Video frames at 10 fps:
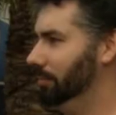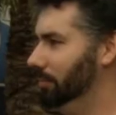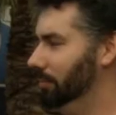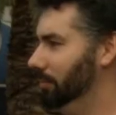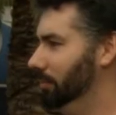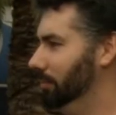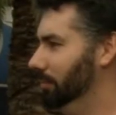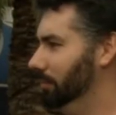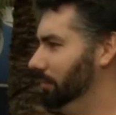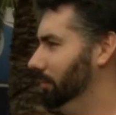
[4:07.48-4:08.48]

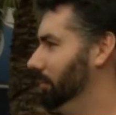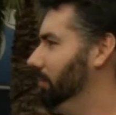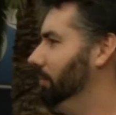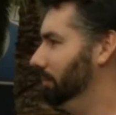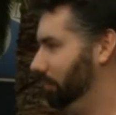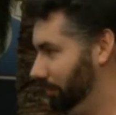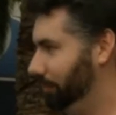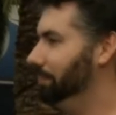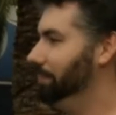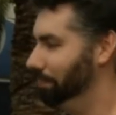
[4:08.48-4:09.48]

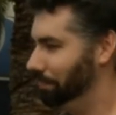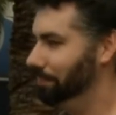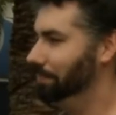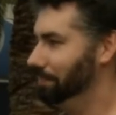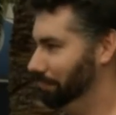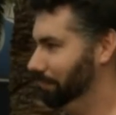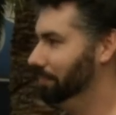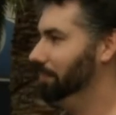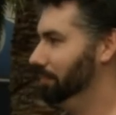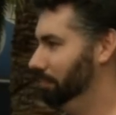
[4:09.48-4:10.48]

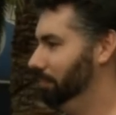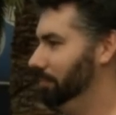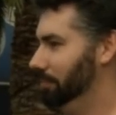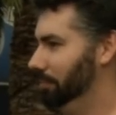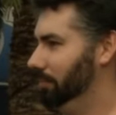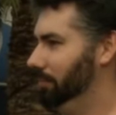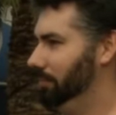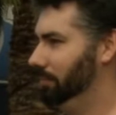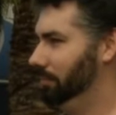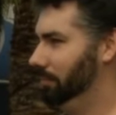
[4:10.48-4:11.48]

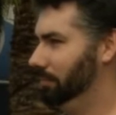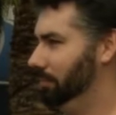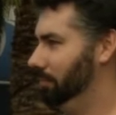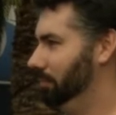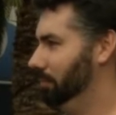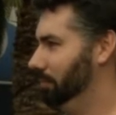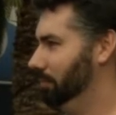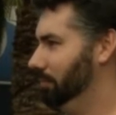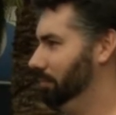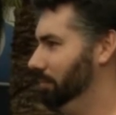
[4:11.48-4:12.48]

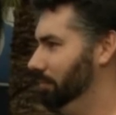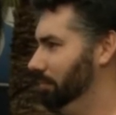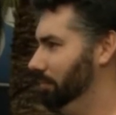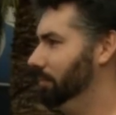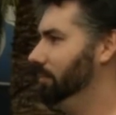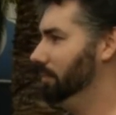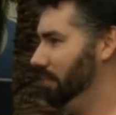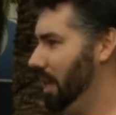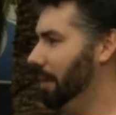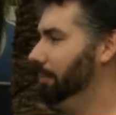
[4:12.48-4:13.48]

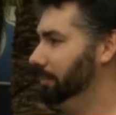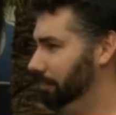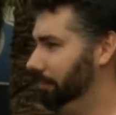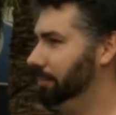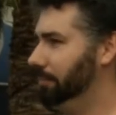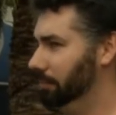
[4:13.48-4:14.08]
This person isn't speaking.